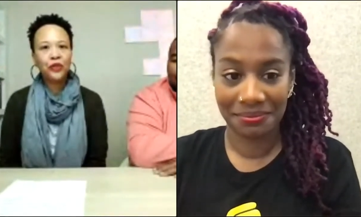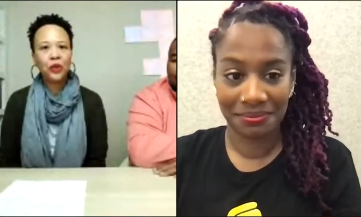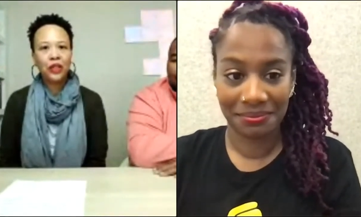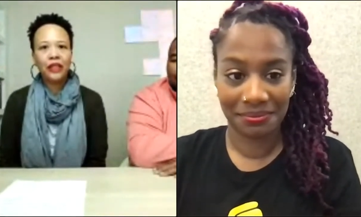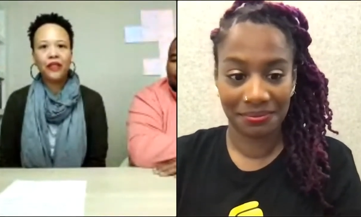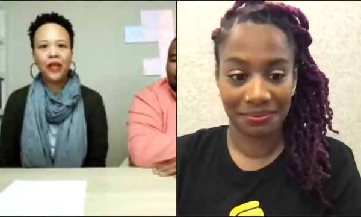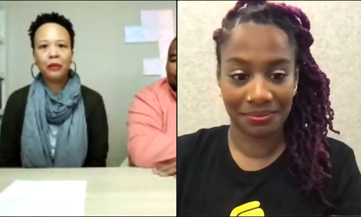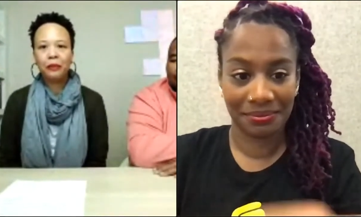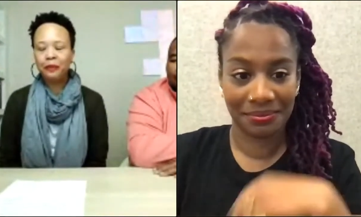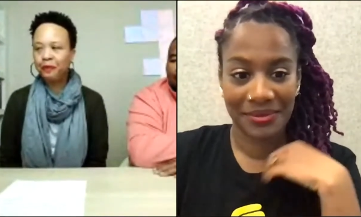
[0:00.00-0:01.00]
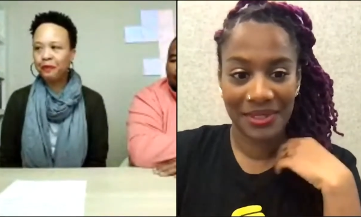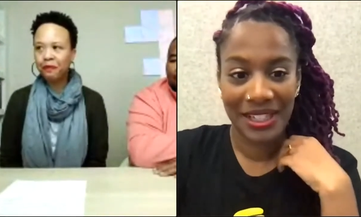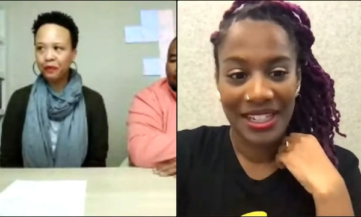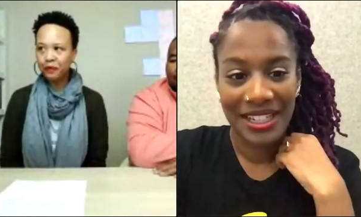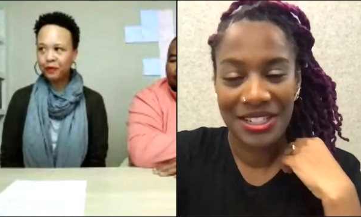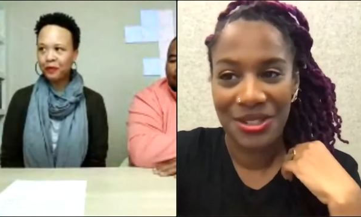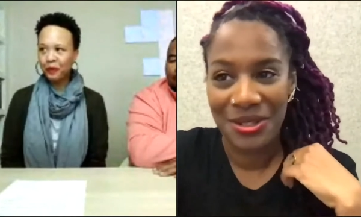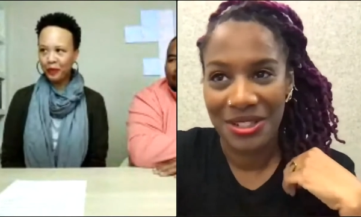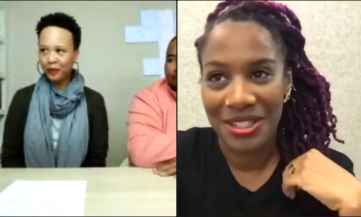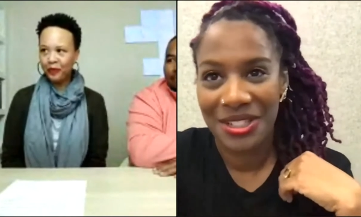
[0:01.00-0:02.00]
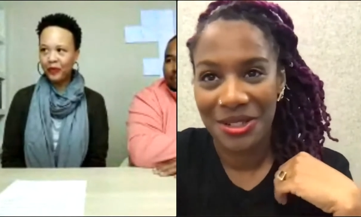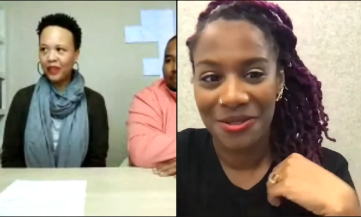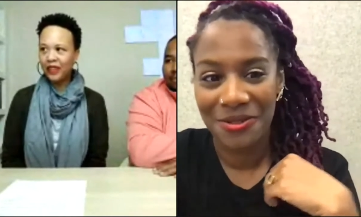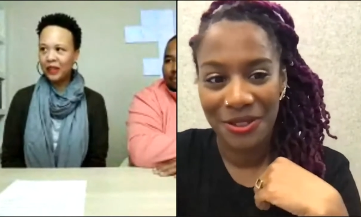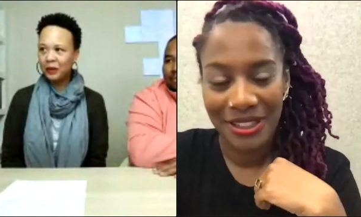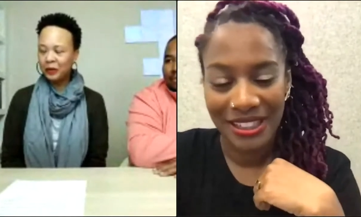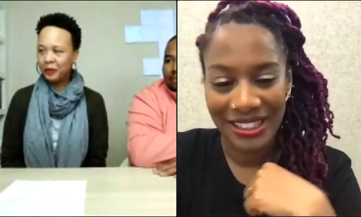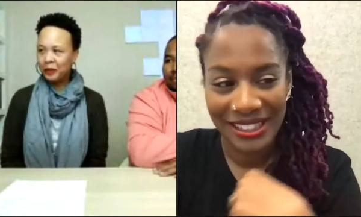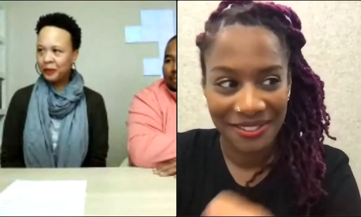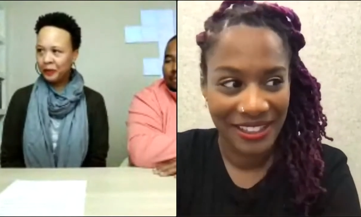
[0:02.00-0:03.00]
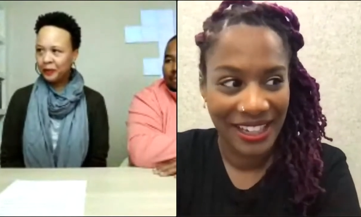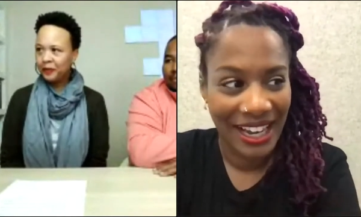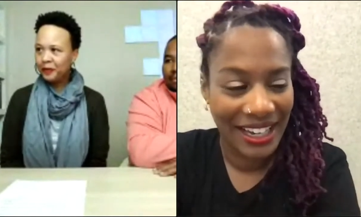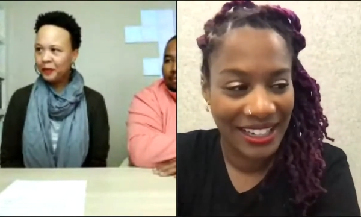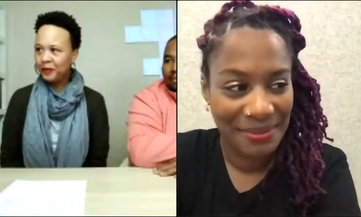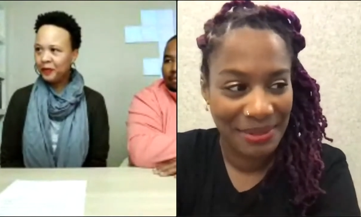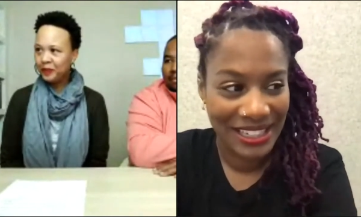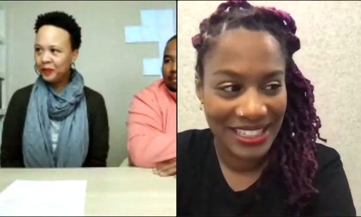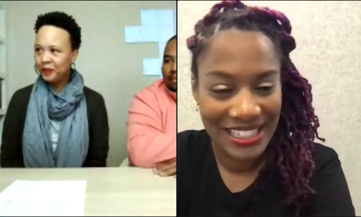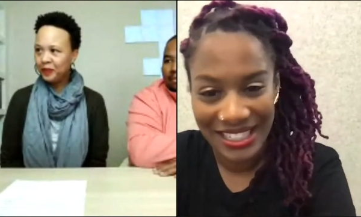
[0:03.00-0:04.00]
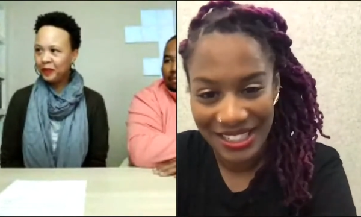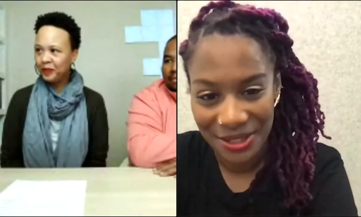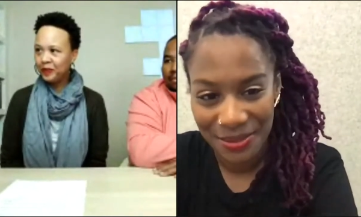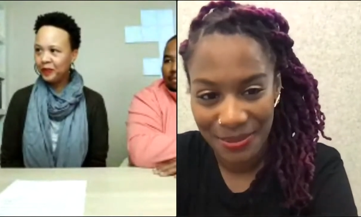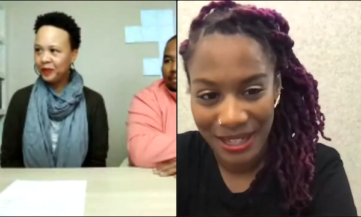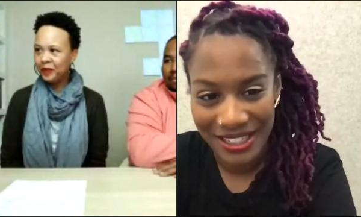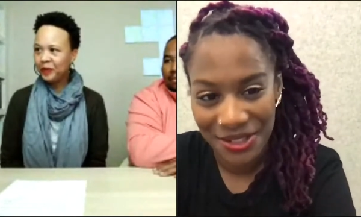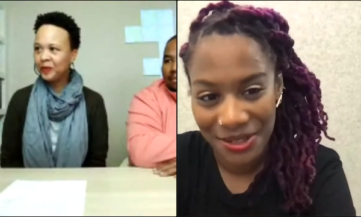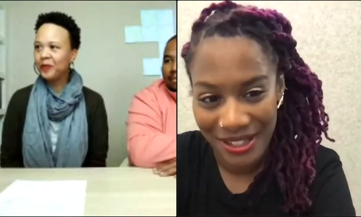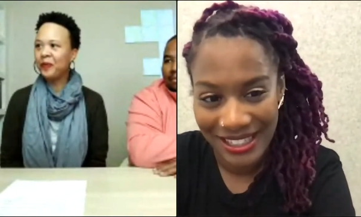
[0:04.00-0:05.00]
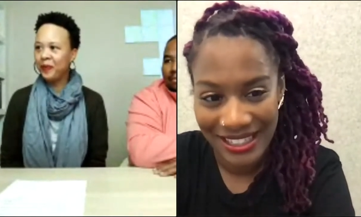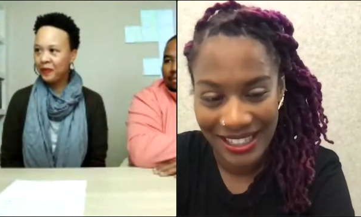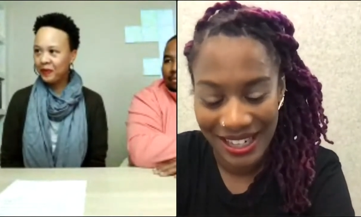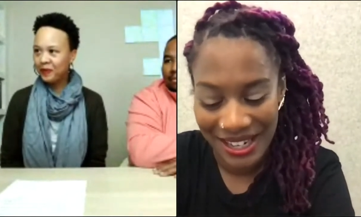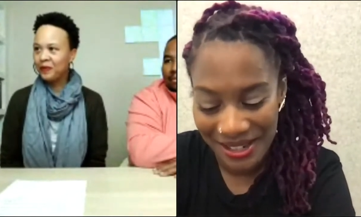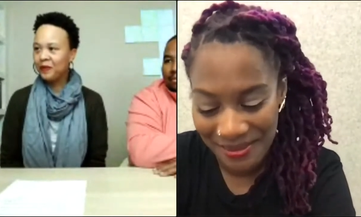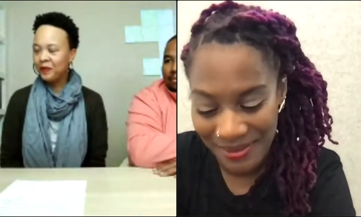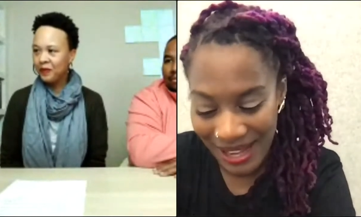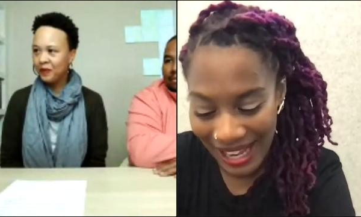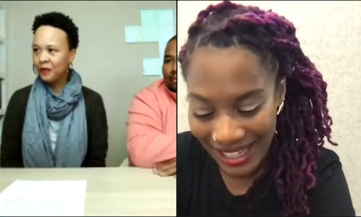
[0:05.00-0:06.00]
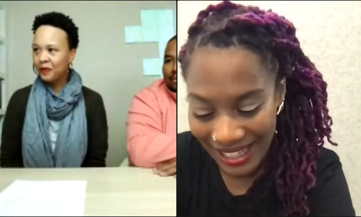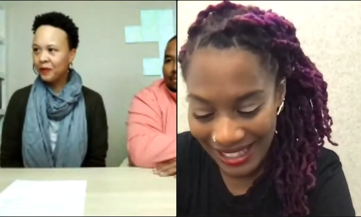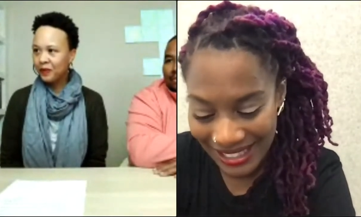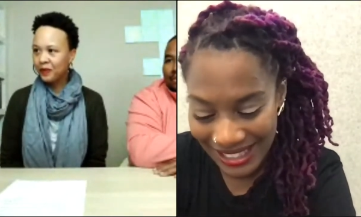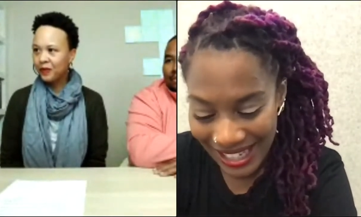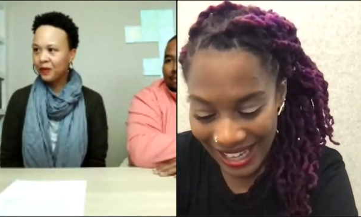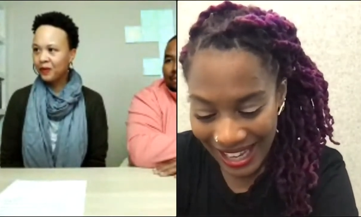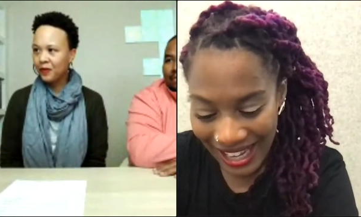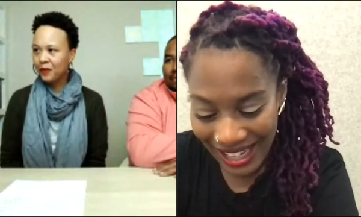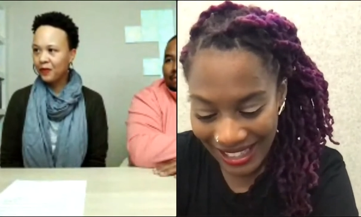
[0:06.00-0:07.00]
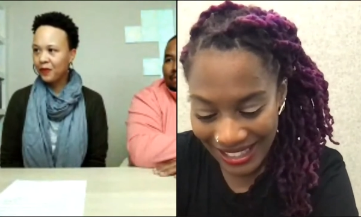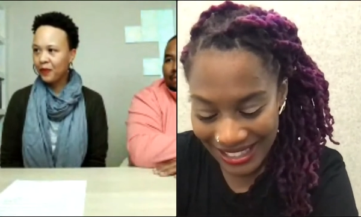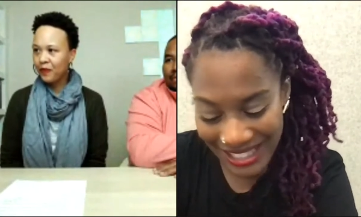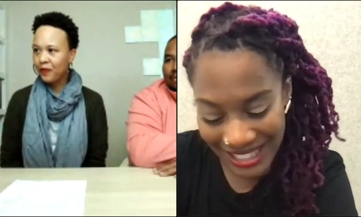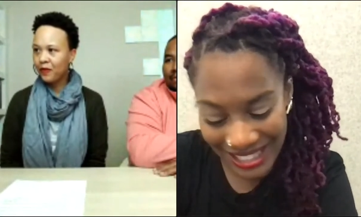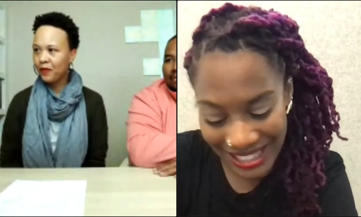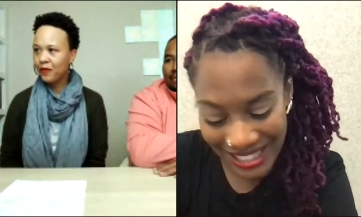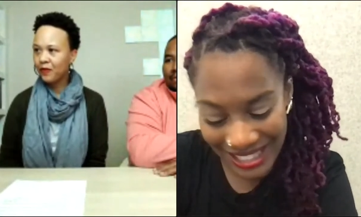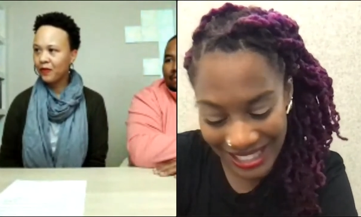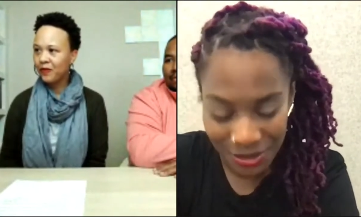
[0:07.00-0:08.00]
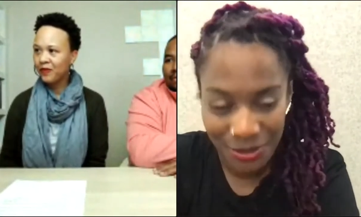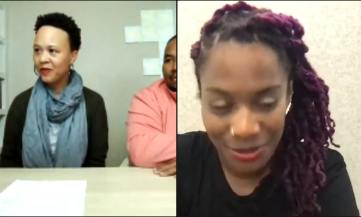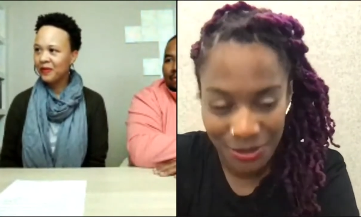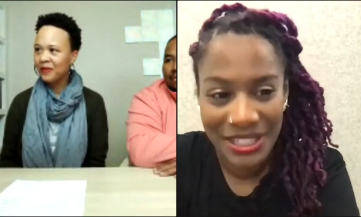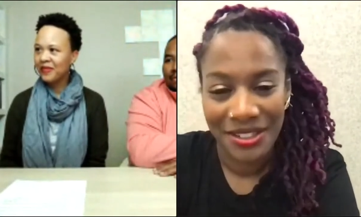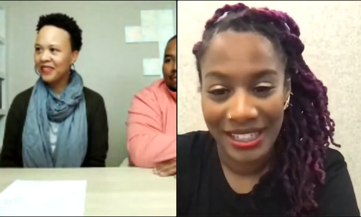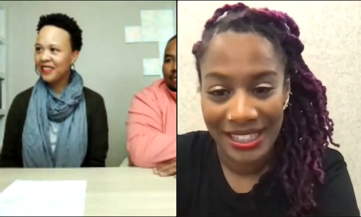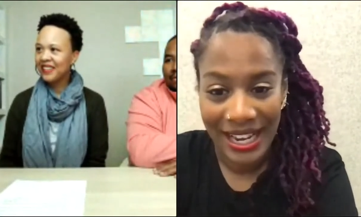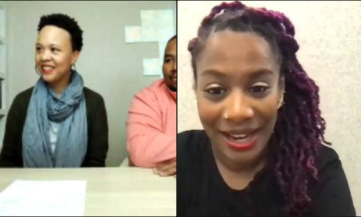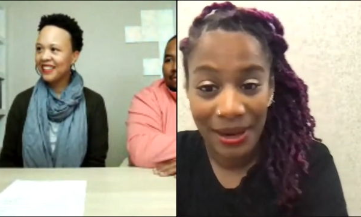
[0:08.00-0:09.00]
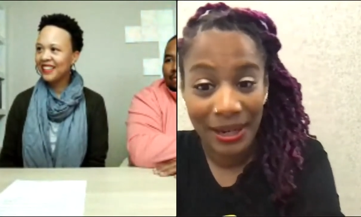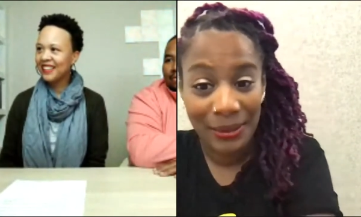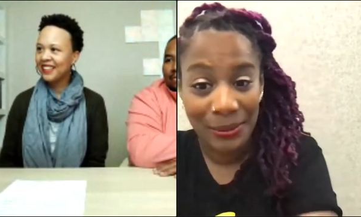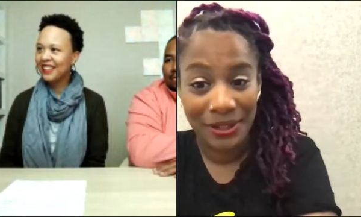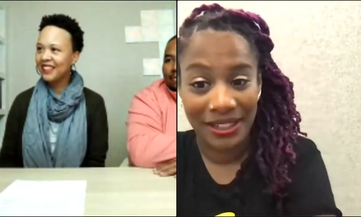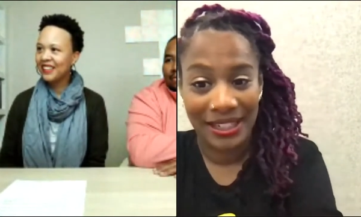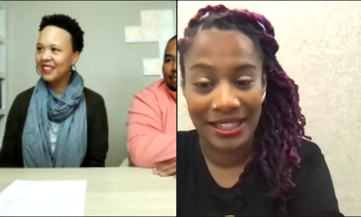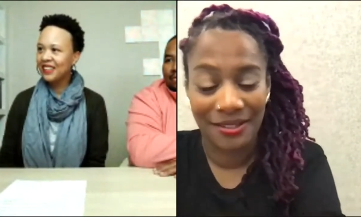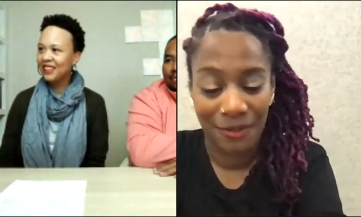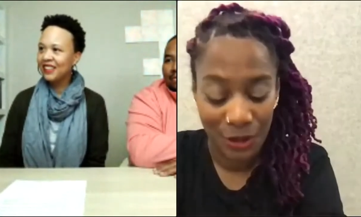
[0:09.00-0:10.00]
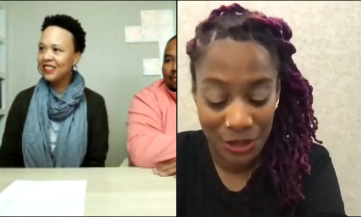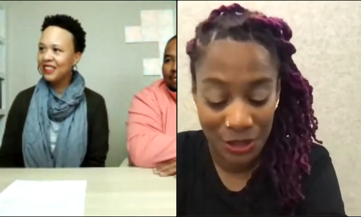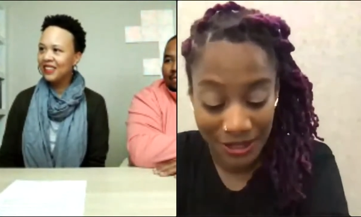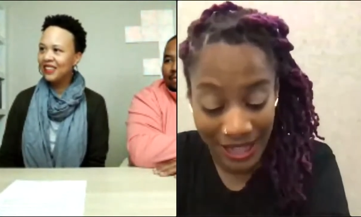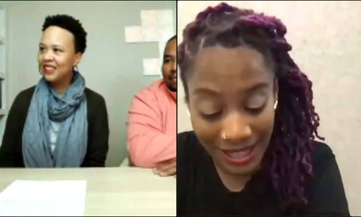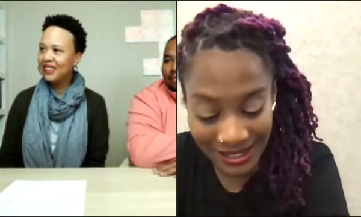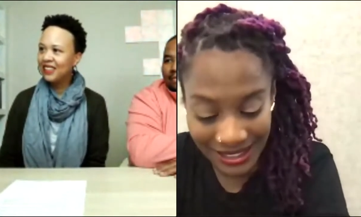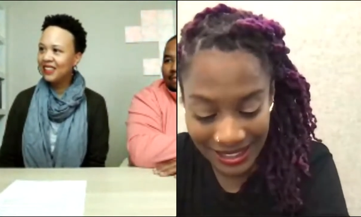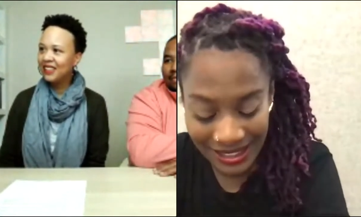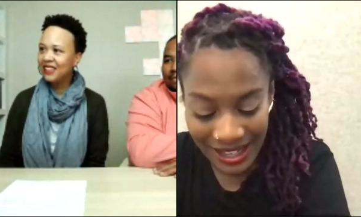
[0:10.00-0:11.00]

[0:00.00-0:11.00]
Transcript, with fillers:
Speaker 1: a living.
Speaker 2: Sure. So for a living, I am a teacher by trade um, and uh, a teacher, a researcher, and now I work in virtual reality,